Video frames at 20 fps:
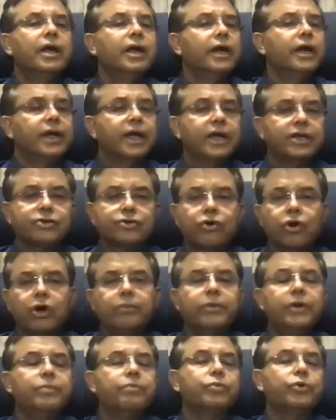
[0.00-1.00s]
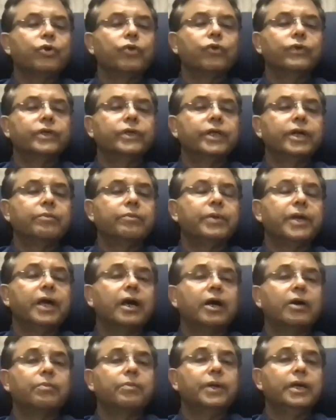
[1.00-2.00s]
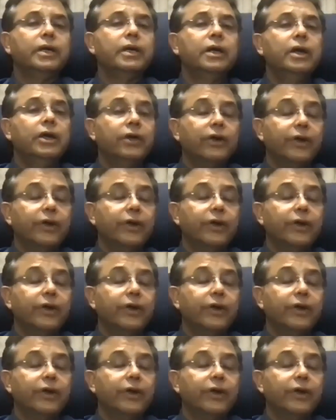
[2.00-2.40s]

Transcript: it has not been proven that PRP